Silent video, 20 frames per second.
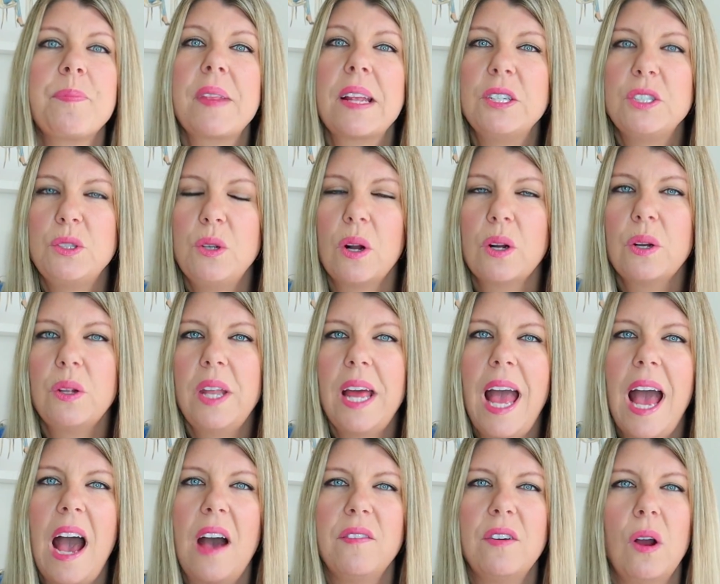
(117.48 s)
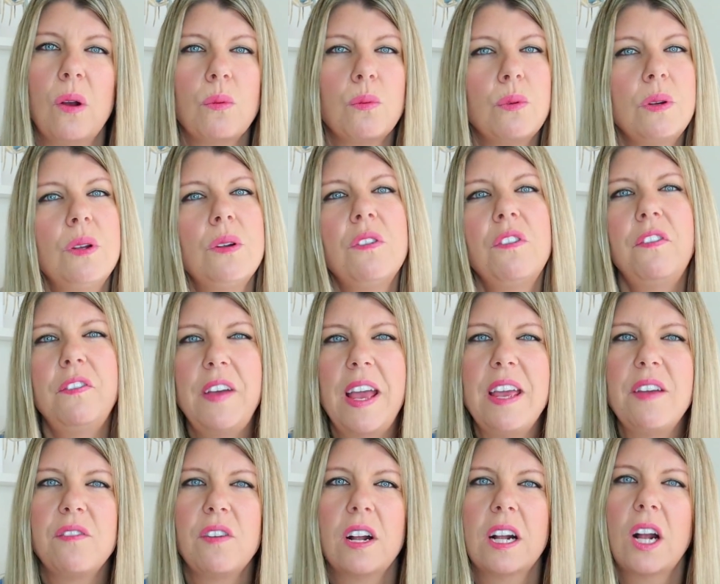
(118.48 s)
struggle to have a real
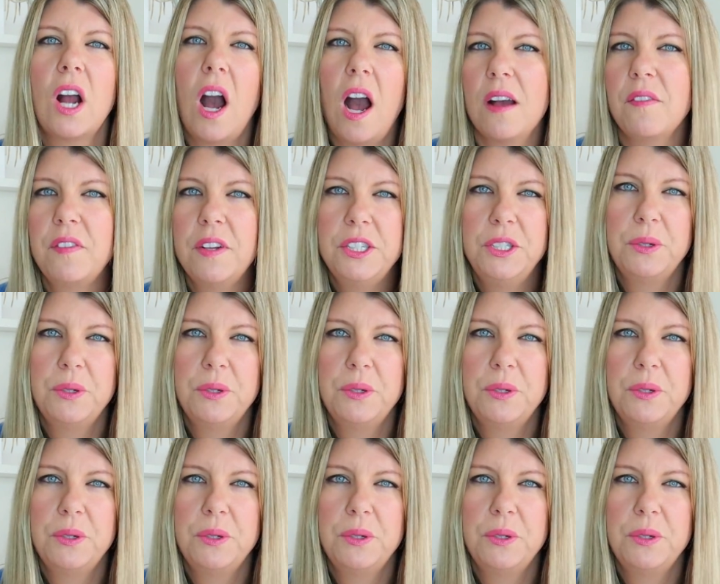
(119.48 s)
favorite coffee